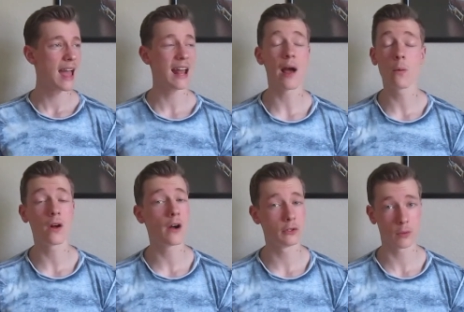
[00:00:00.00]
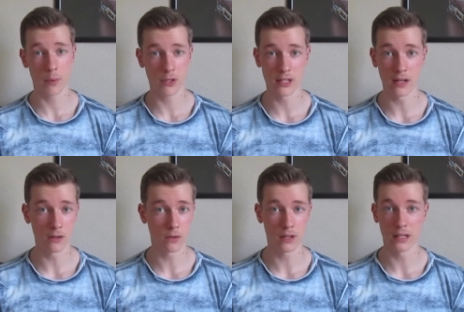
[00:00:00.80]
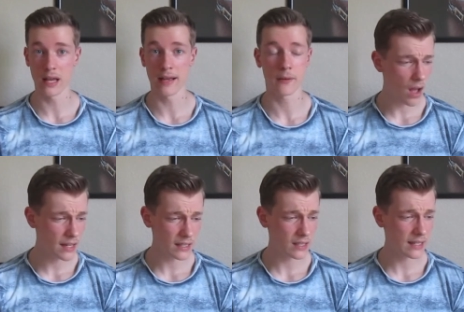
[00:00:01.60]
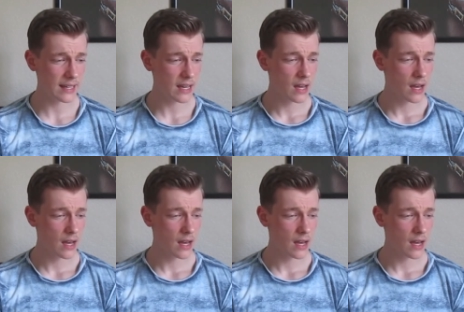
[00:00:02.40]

And I 100% agree, like honestly,